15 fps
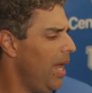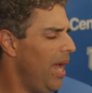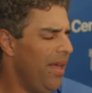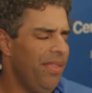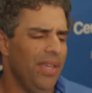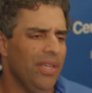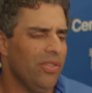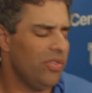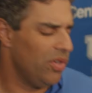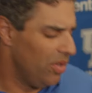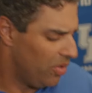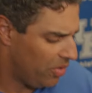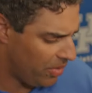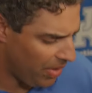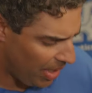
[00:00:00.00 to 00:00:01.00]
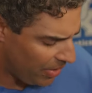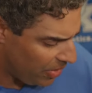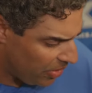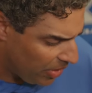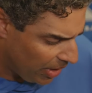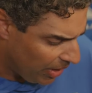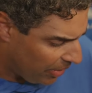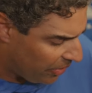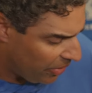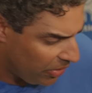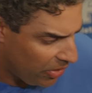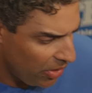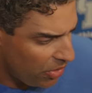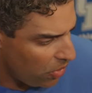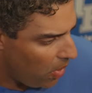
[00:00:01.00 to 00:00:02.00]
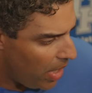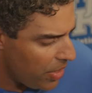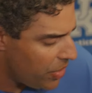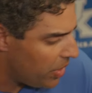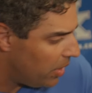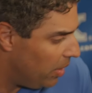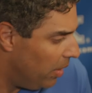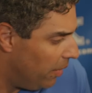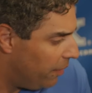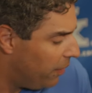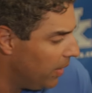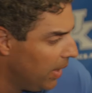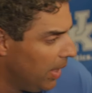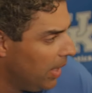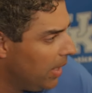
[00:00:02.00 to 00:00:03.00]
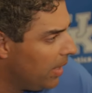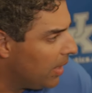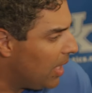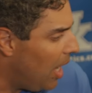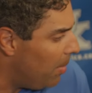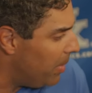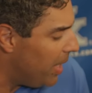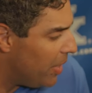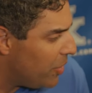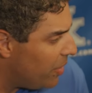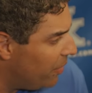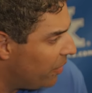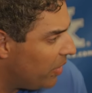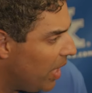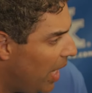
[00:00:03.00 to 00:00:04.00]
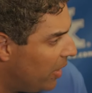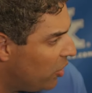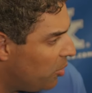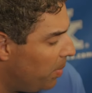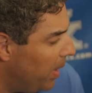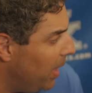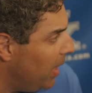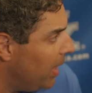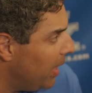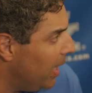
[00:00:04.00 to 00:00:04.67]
Yeah, I think it's just I just think it's a situation of the combination of size, speed.